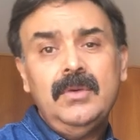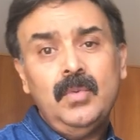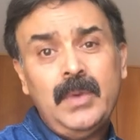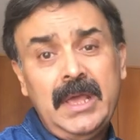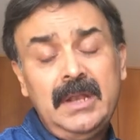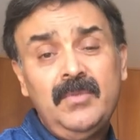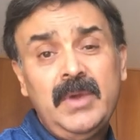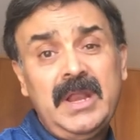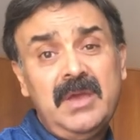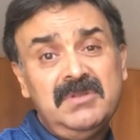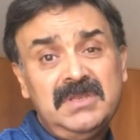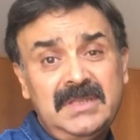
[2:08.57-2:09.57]
Well, when
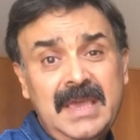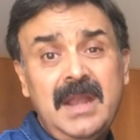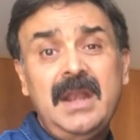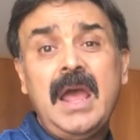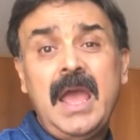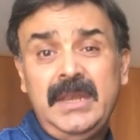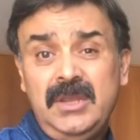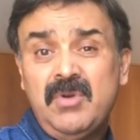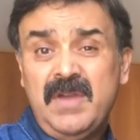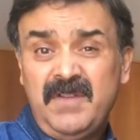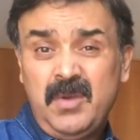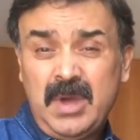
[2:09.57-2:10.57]
I was there, I knew
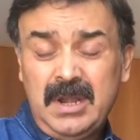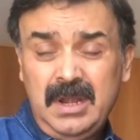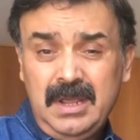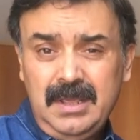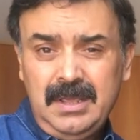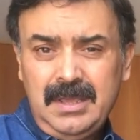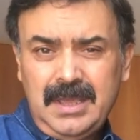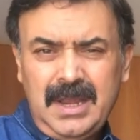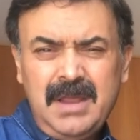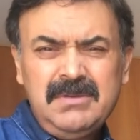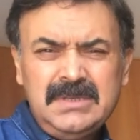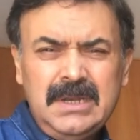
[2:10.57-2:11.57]
everyone
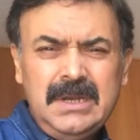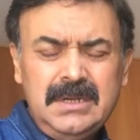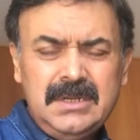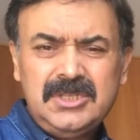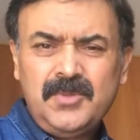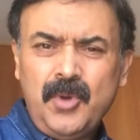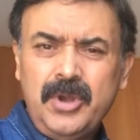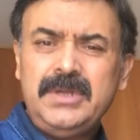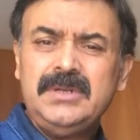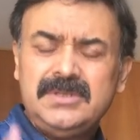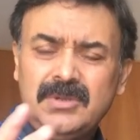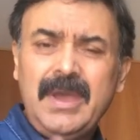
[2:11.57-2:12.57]
and I was a little
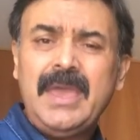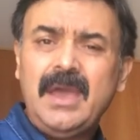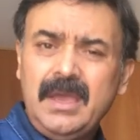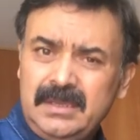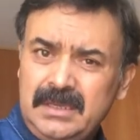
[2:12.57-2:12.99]
disappointed. So I